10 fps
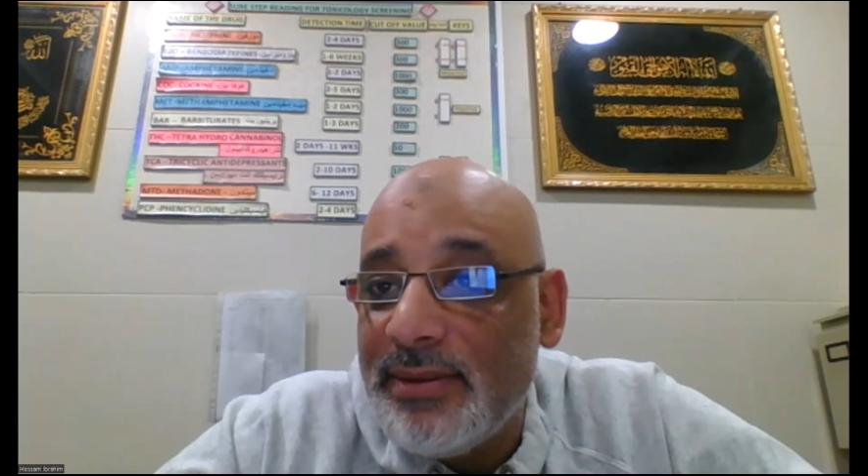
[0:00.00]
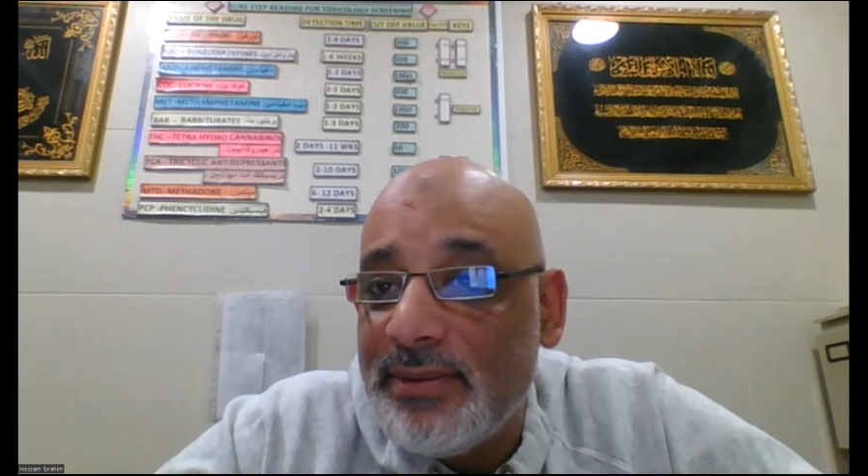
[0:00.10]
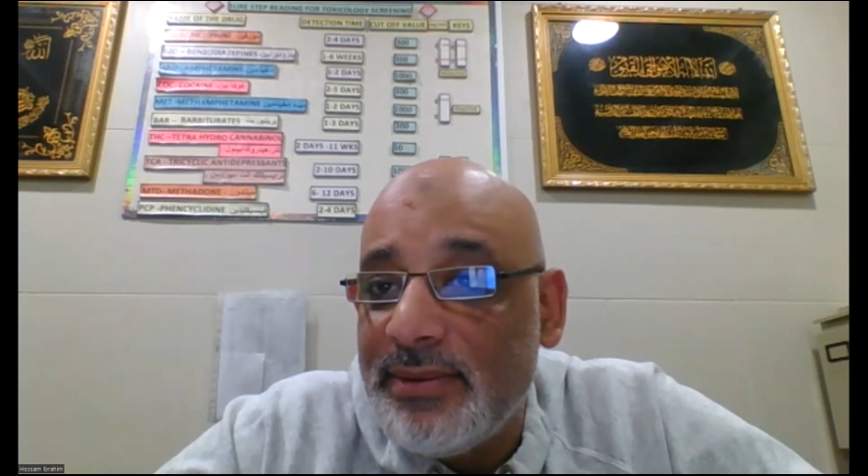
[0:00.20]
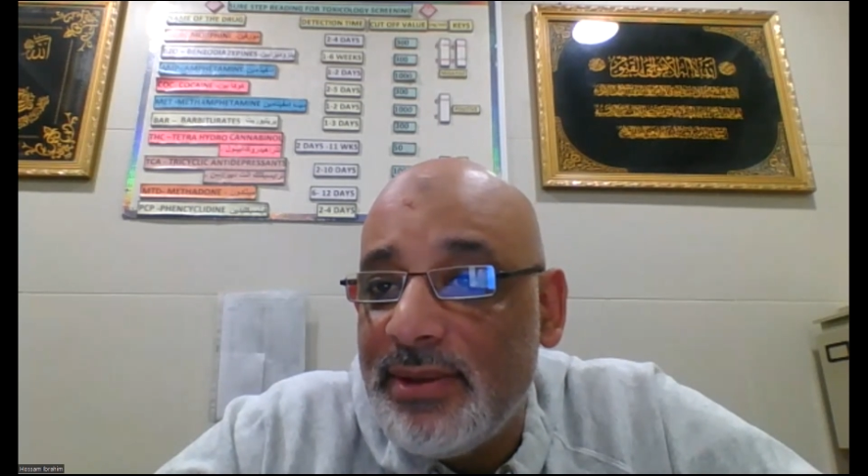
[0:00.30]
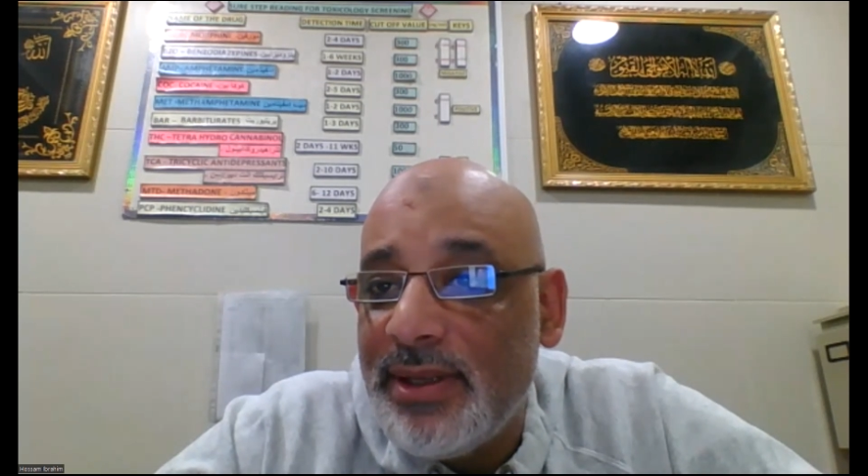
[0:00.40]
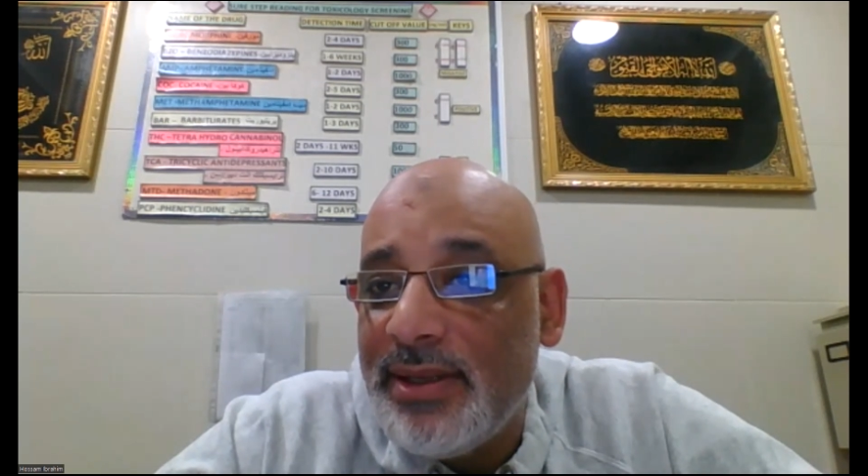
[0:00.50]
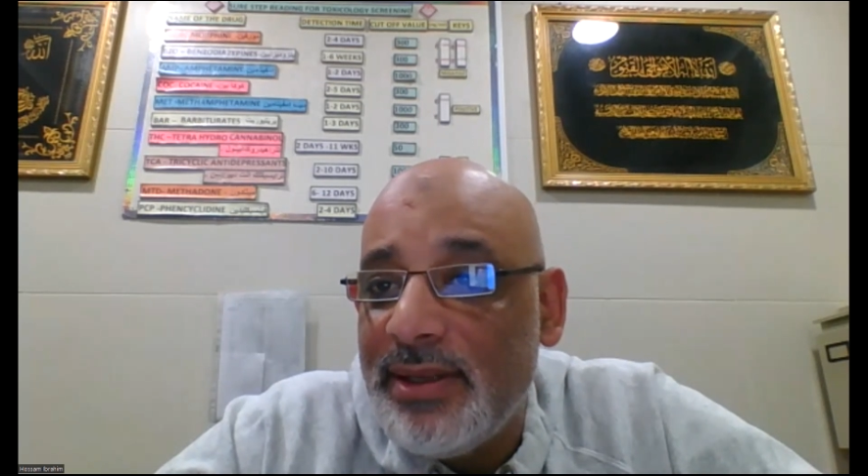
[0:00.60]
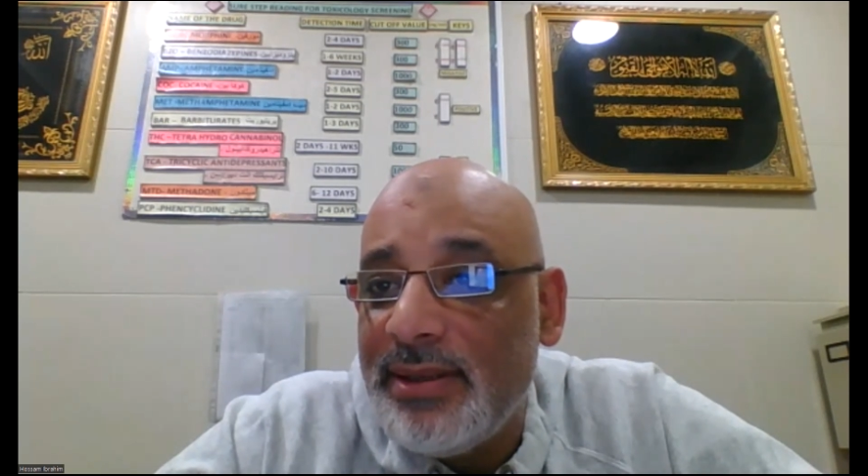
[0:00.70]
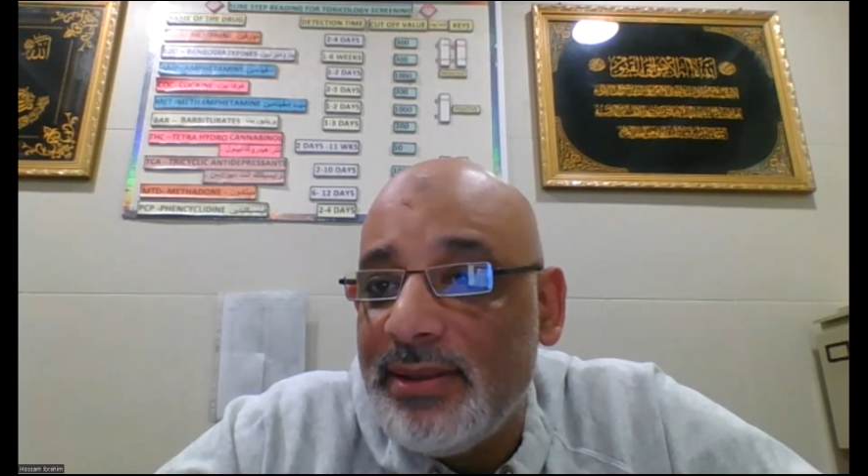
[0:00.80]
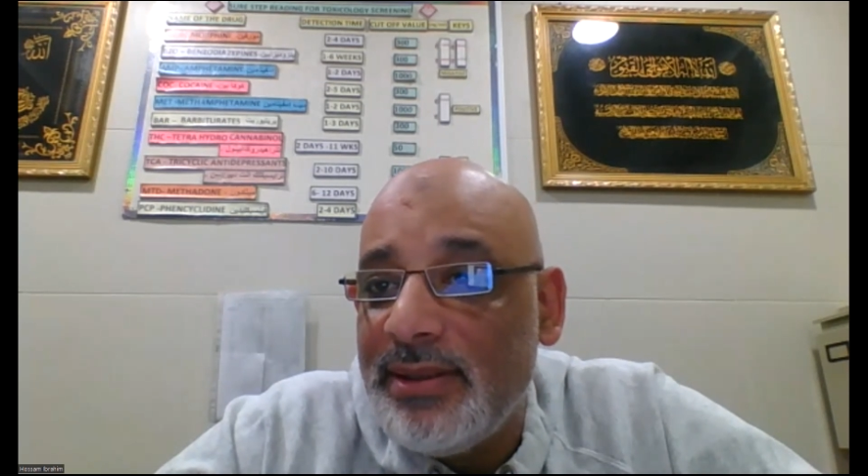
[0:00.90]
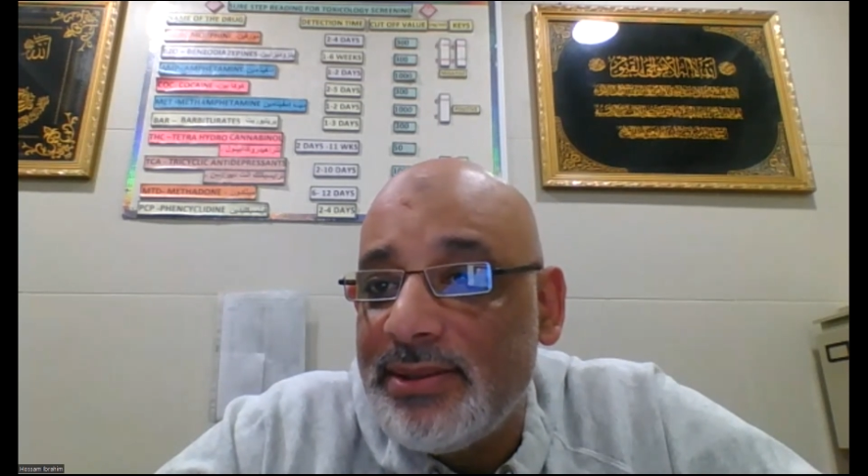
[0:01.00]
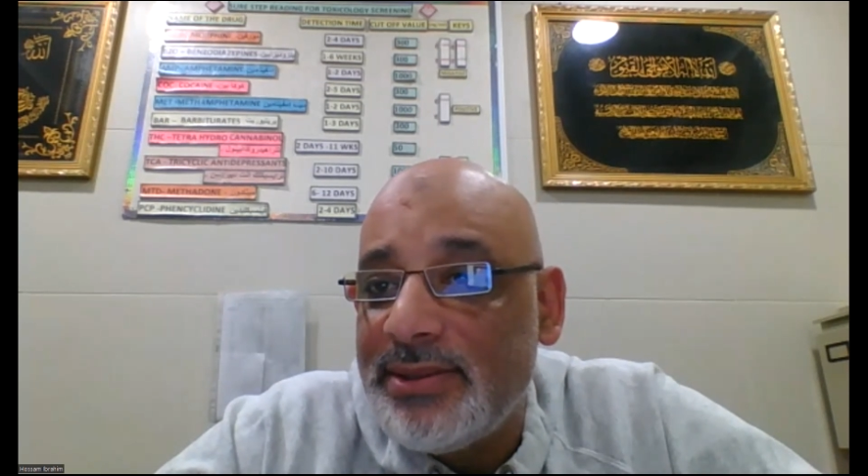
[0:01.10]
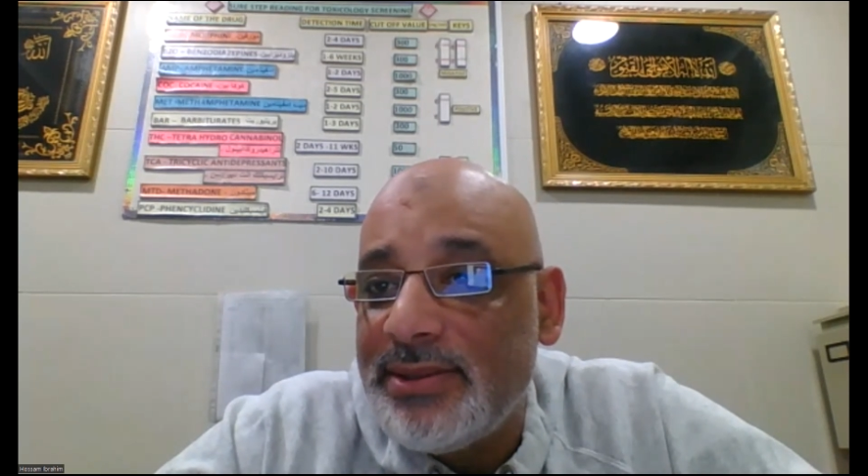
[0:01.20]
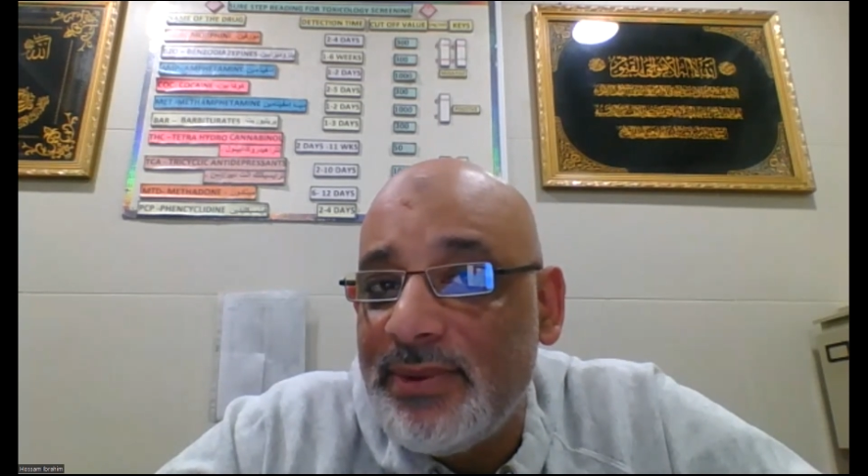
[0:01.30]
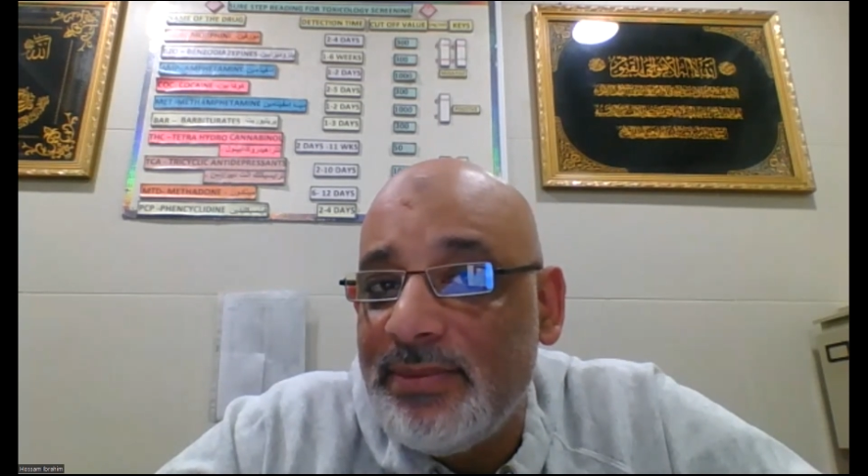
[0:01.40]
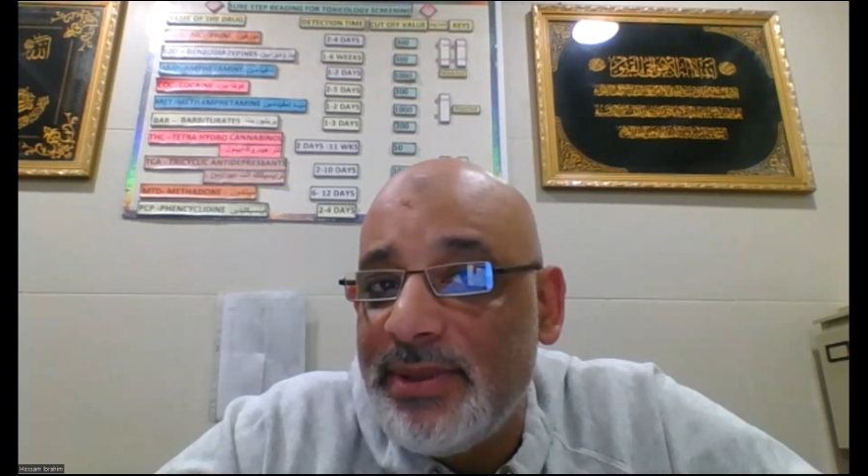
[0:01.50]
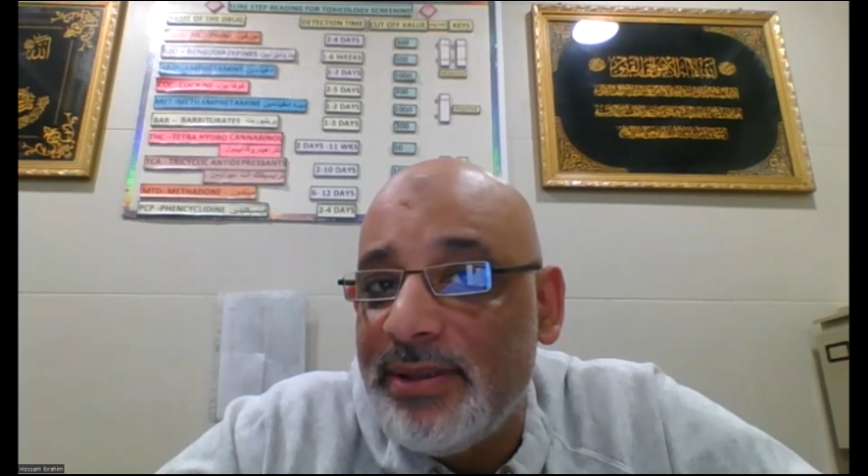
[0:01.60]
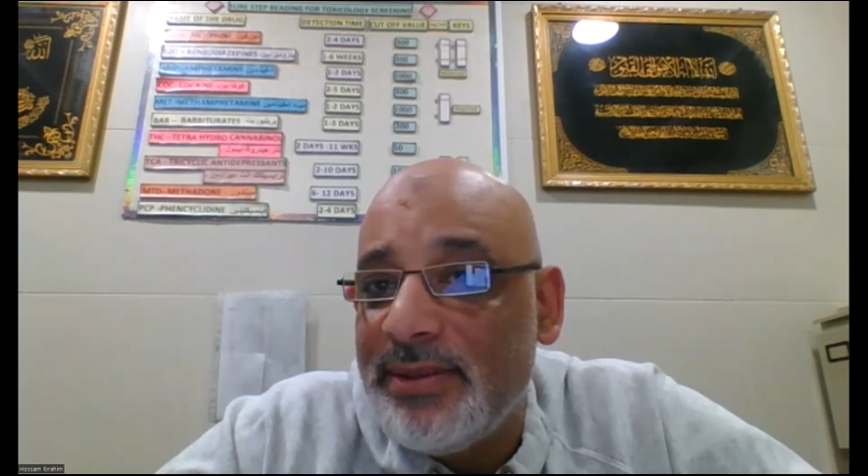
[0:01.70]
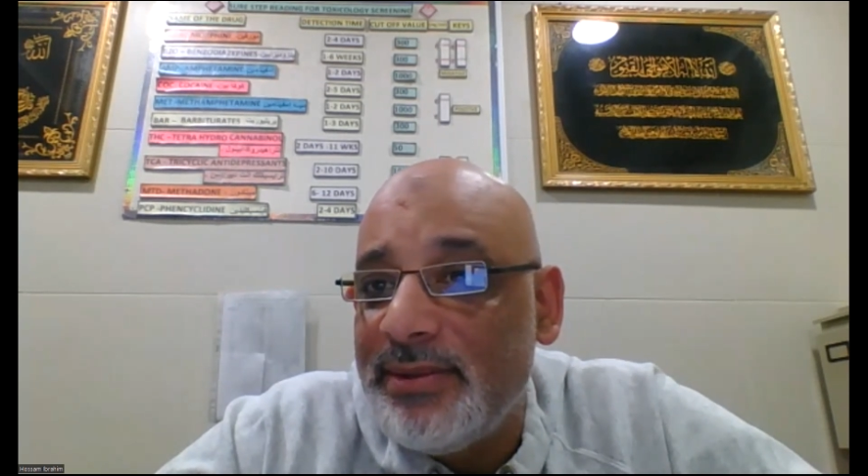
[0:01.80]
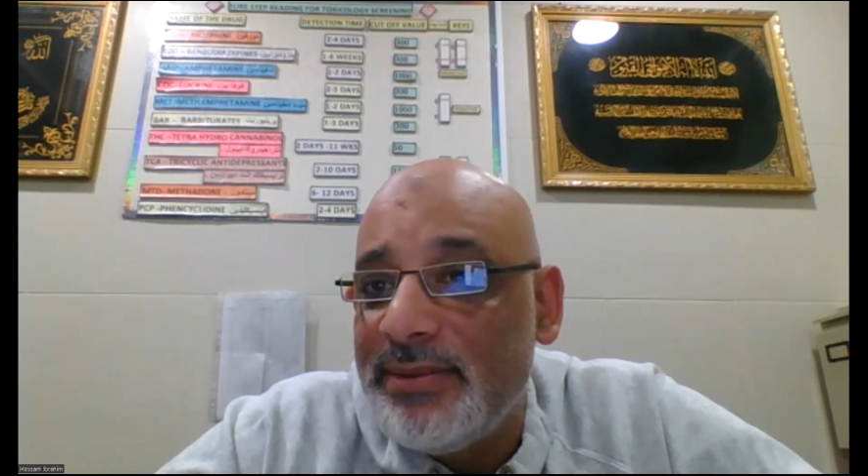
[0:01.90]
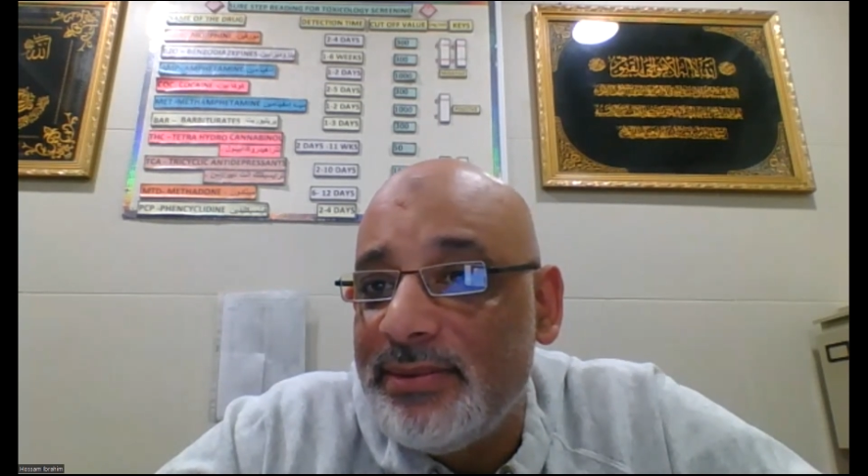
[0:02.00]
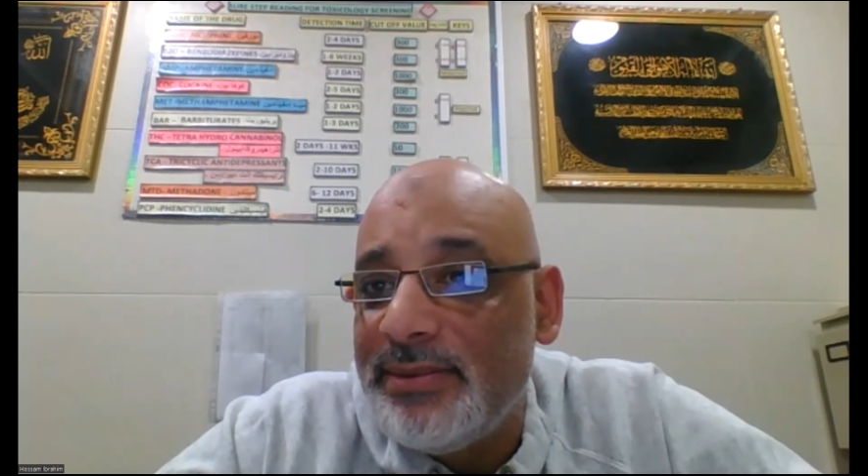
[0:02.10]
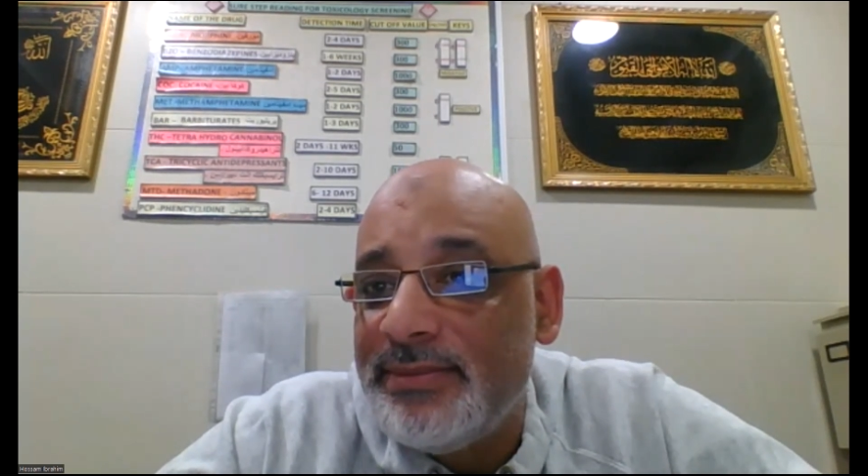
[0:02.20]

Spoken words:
Dr. Laila, yes, 1 minute.